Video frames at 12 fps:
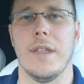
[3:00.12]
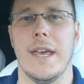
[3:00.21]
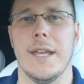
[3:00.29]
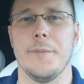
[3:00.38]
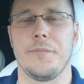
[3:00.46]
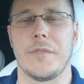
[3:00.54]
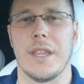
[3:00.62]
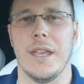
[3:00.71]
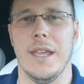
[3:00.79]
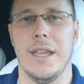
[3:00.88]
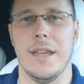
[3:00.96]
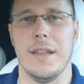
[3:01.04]
that
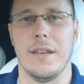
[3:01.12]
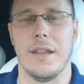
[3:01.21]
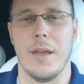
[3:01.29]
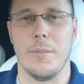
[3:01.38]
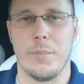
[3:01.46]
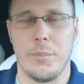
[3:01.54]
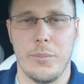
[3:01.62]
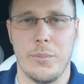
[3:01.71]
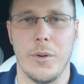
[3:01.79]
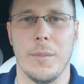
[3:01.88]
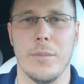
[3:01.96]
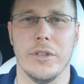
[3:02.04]
and I
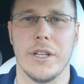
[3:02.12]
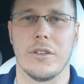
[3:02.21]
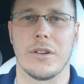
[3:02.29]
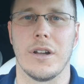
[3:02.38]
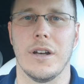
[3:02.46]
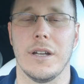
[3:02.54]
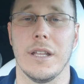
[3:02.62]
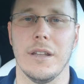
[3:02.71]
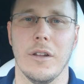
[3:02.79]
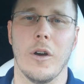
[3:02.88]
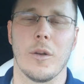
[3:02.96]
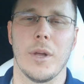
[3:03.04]
put my blinker on
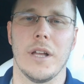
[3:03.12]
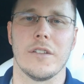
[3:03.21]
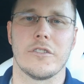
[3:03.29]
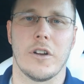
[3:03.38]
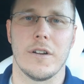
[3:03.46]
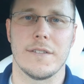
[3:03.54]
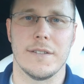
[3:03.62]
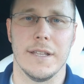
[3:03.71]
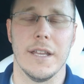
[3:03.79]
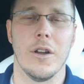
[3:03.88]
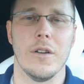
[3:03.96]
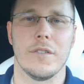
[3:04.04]
and Autopilot starts to
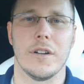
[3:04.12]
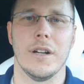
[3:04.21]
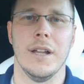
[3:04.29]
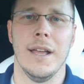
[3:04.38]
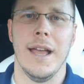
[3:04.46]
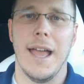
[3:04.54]
get over